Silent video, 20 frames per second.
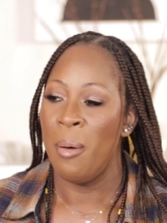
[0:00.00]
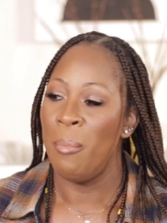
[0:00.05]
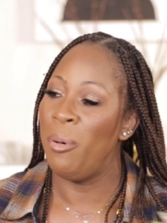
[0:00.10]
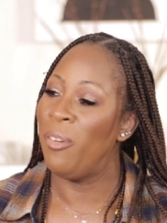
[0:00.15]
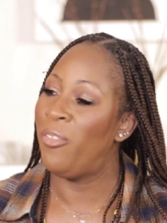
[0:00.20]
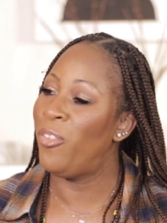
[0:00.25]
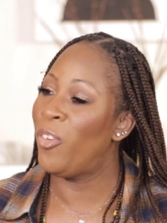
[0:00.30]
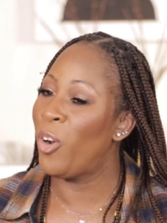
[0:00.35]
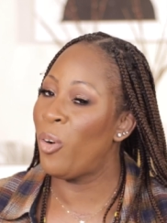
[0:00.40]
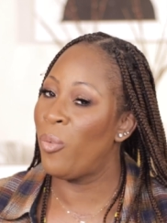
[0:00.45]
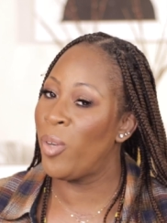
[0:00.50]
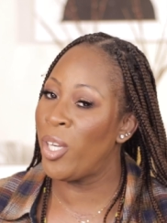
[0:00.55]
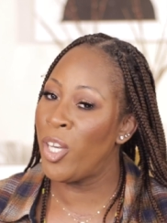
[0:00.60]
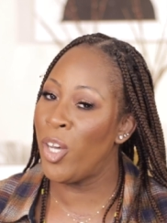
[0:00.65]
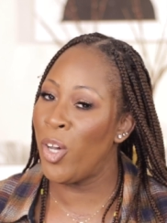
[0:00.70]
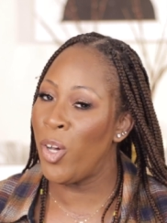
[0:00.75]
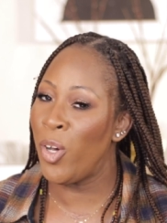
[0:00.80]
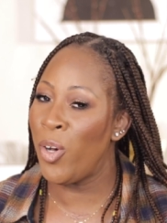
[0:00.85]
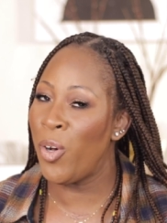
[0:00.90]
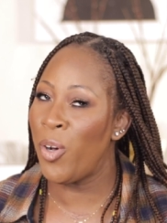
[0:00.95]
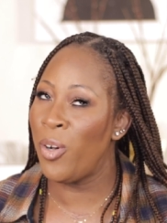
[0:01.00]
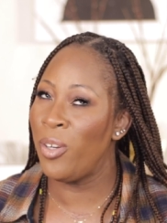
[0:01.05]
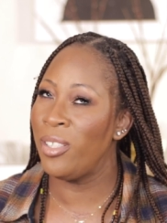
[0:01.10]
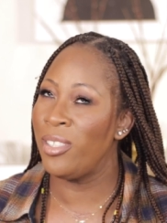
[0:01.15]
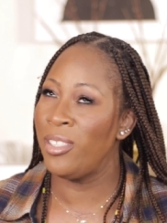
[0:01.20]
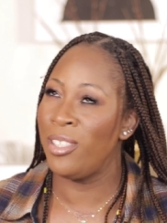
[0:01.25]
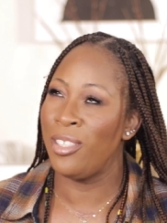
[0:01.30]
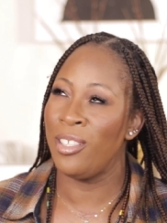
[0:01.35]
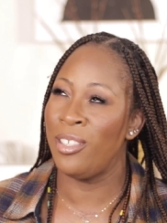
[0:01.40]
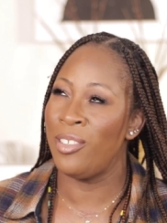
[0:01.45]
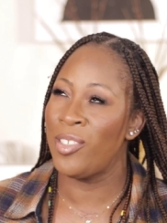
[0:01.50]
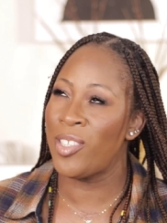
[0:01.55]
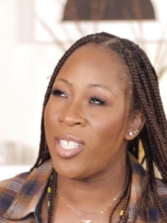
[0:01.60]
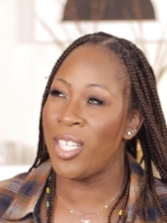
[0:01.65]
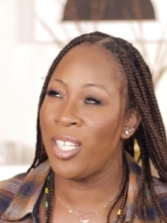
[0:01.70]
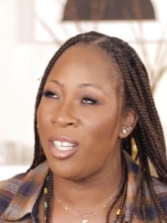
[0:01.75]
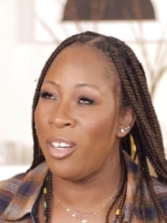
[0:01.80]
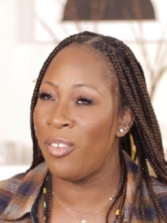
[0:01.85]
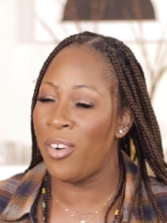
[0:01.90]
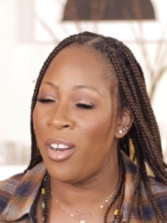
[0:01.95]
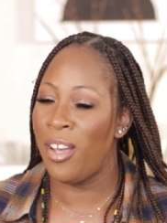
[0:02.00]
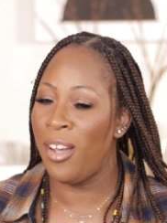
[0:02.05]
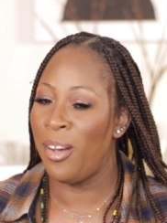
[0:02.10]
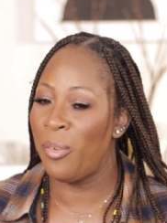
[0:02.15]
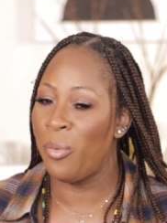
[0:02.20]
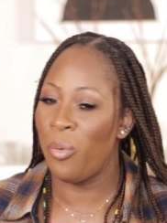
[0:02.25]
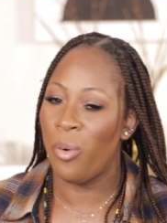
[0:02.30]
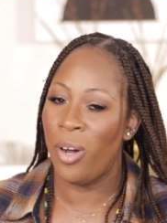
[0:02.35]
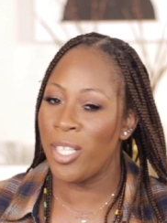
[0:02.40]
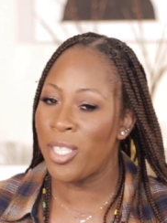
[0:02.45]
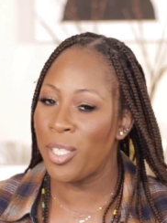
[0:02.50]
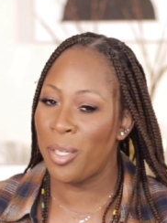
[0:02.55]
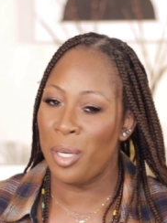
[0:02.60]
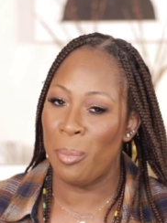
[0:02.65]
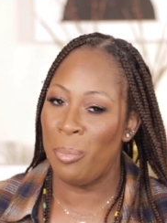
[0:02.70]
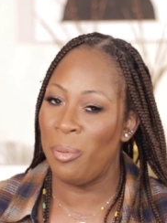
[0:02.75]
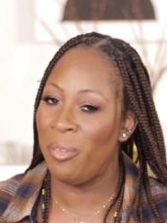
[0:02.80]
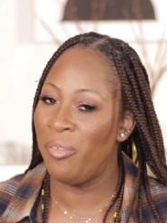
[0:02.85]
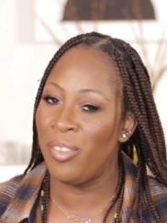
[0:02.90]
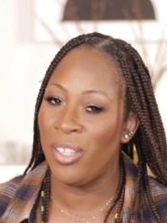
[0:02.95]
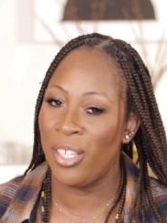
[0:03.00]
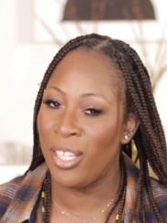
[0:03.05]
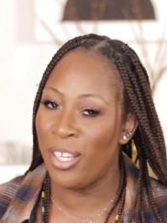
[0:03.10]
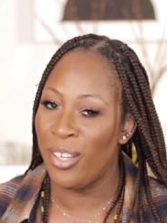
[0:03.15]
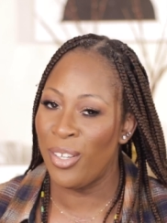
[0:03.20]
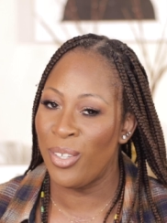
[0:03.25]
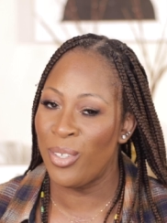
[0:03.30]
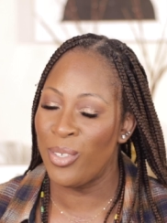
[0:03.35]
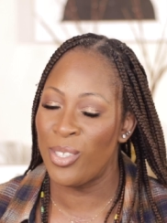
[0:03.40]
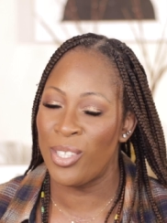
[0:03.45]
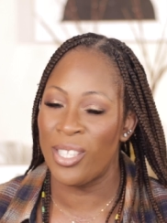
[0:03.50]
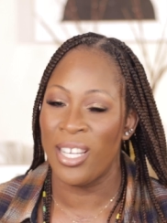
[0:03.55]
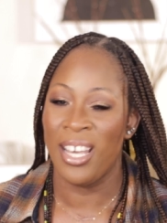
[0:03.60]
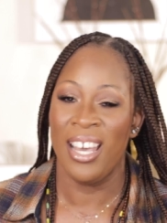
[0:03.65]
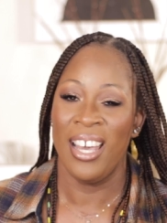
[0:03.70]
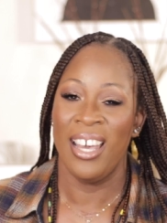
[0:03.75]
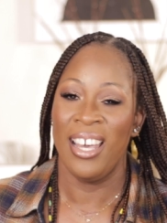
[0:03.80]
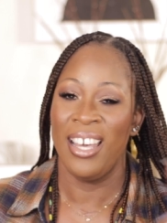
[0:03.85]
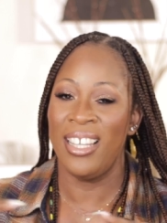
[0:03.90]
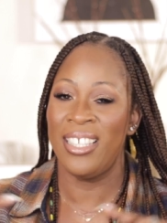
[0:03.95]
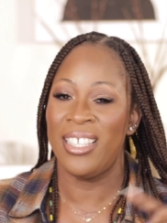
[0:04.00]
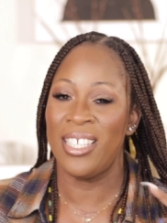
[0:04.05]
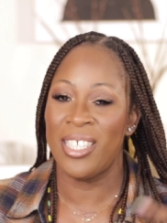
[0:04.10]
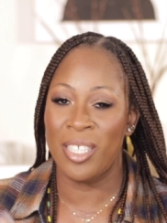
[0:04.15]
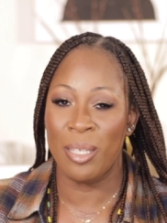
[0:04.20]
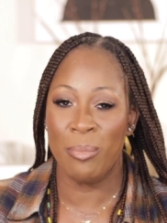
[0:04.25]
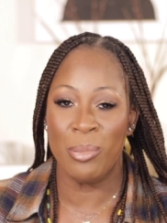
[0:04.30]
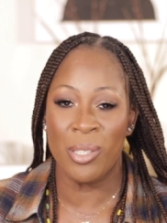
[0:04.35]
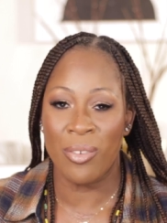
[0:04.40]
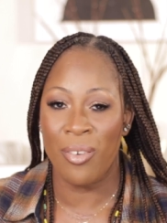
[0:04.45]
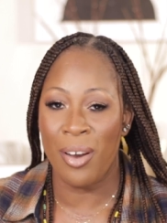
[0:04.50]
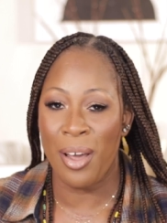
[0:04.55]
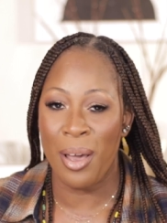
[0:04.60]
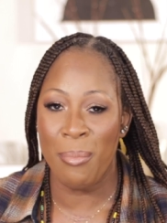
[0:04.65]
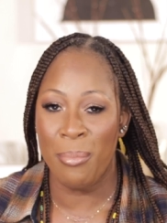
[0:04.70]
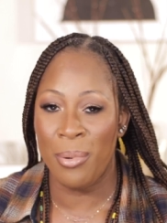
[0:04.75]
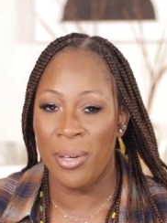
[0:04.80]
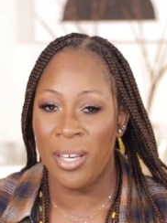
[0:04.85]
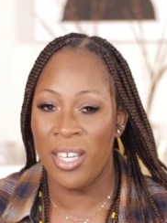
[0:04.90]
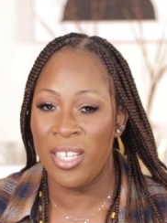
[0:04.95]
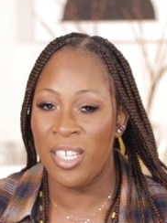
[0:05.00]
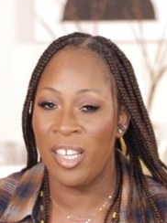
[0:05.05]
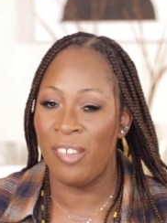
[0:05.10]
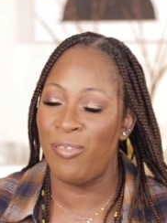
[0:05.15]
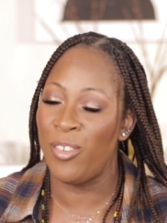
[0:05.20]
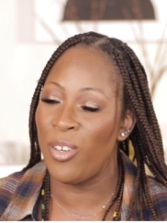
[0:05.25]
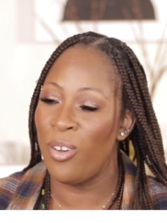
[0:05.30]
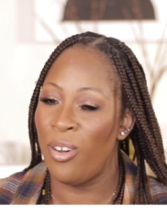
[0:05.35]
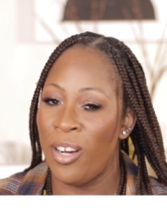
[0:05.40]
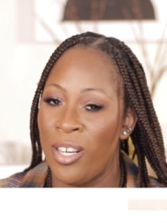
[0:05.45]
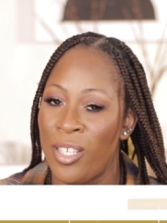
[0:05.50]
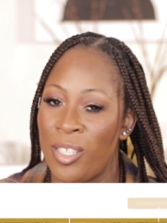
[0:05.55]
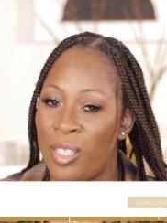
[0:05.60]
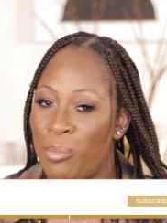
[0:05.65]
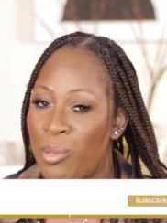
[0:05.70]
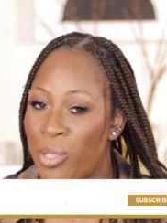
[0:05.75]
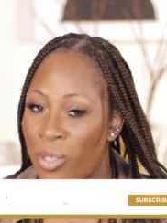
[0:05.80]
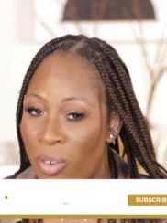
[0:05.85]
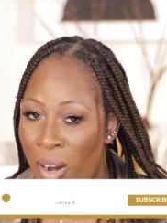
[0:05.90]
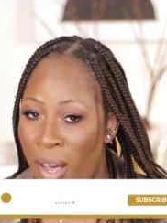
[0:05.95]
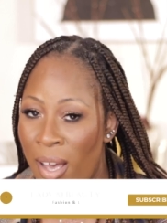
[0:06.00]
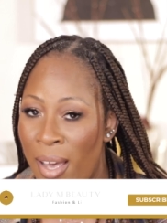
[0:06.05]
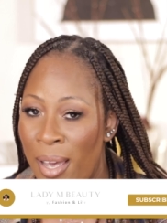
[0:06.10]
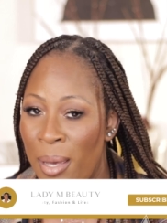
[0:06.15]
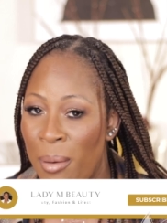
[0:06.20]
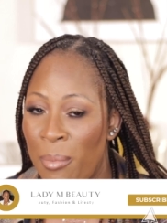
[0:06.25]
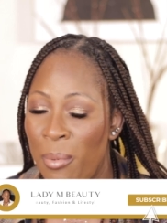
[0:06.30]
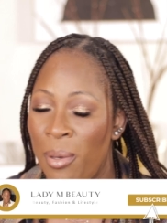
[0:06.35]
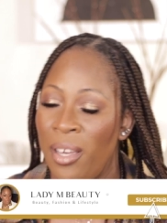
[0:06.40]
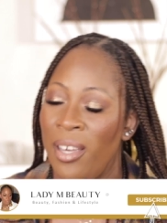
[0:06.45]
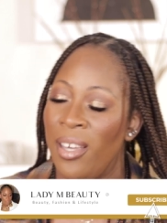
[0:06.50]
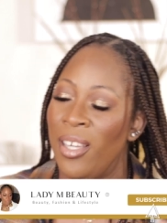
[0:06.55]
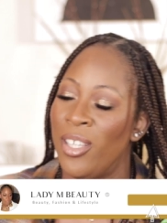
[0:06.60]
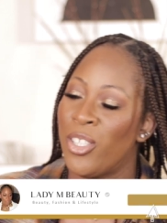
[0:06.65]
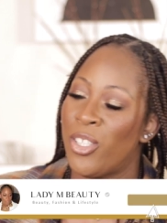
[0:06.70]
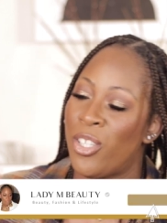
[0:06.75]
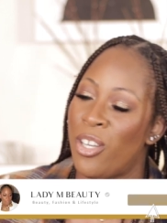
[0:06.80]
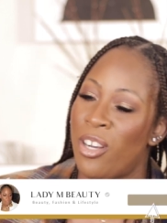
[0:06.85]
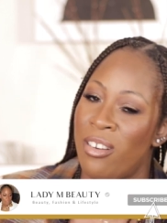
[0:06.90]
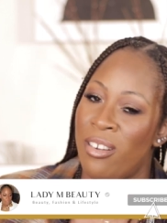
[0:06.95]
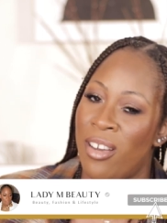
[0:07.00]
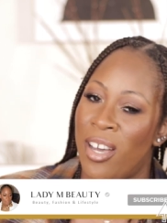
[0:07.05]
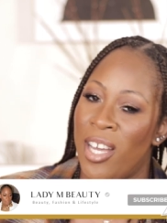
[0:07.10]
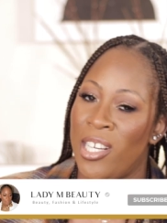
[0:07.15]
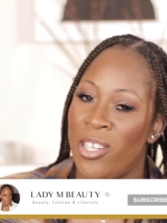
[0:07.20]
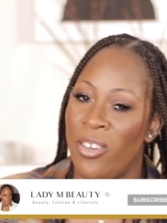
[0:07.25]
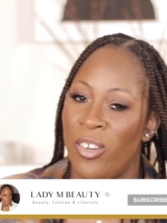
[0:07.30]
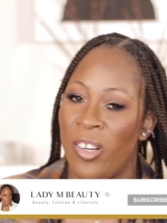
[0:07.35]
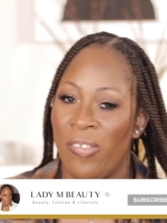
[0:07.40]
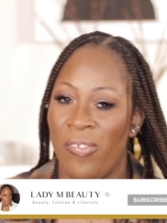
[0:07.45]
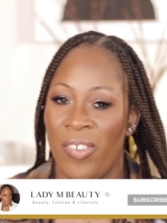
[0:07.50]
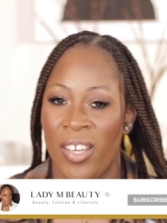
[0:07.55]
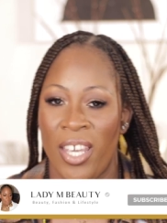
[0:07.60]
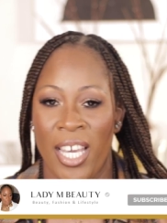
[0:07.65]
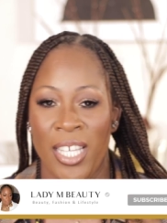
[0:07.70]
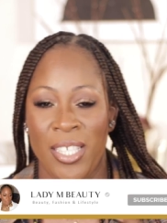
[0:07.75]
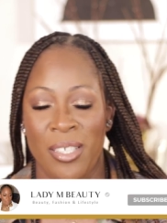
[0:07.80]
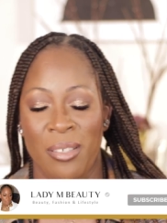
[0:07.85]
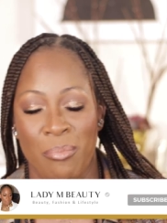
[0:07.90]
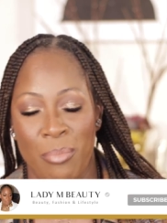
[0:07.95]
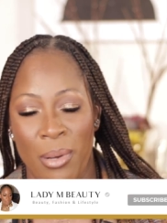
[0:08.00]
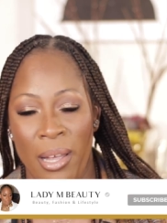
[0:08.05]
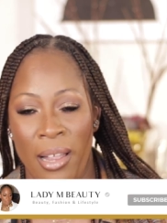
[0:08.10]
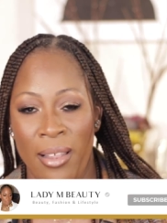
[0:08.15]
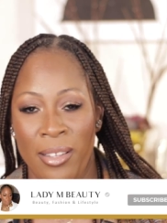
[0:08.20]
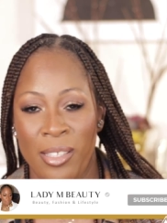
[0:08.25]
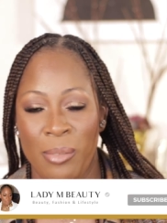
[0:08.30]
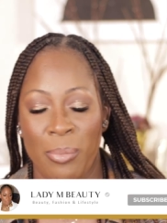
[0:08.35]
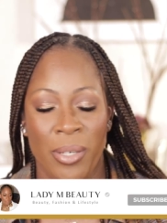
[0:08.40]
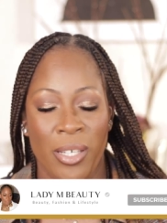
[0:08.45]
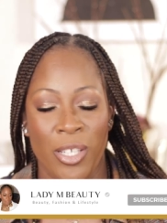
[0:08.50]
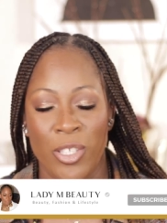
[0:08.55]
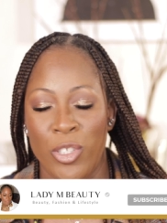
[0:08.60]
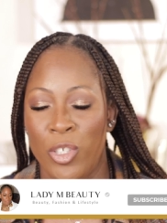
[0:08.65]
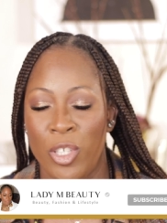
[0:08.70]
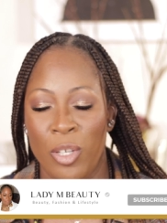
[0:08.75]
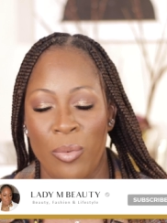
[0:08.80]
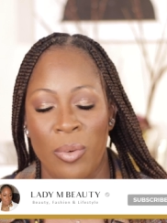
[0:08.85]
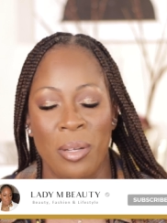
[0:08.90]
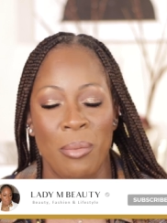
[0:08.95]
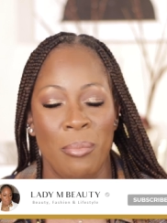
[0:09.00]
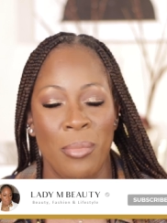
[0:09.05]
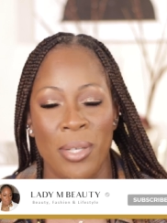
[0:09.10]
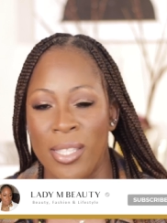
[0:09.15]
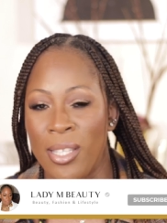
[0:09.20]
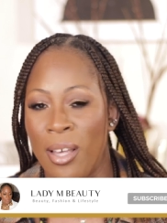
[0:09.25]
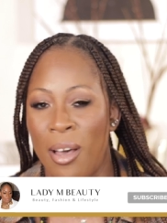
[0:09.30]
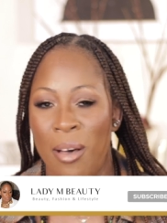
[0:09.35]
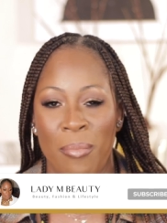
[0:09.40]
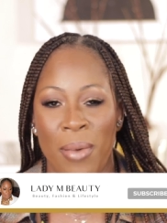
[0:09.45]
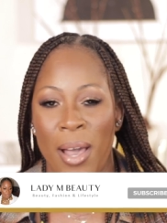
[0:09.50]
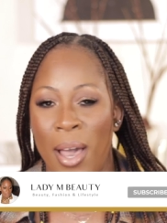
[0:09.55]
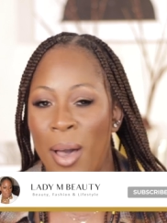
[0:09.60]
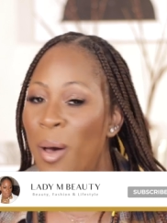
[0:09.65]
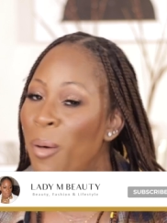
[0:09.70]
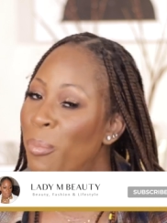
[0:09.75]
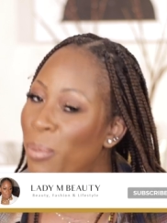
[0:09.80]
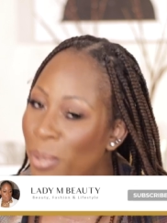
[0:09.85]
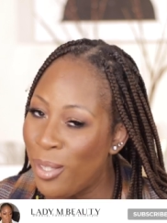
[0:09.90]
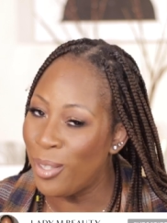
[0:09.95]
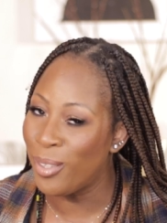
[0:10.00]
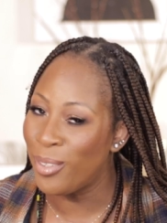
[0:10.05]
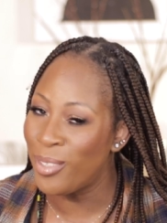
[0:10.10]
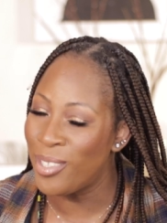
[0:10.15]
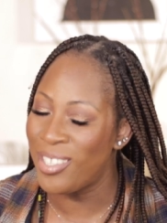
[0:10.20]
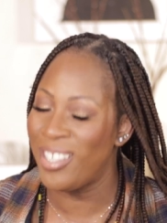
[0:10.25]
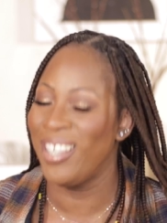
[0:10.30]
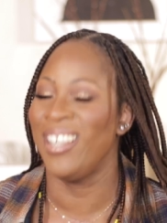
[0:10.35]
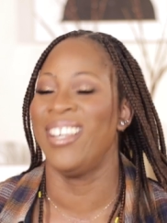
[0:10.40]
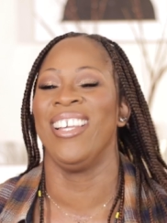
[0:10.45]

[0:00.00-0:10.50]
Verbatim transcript: Before we go, you know, stick around, watch a couple videos, hit the subscribe button if you aren't subscribed turn on notification bells because you don't want to miss all my uploads.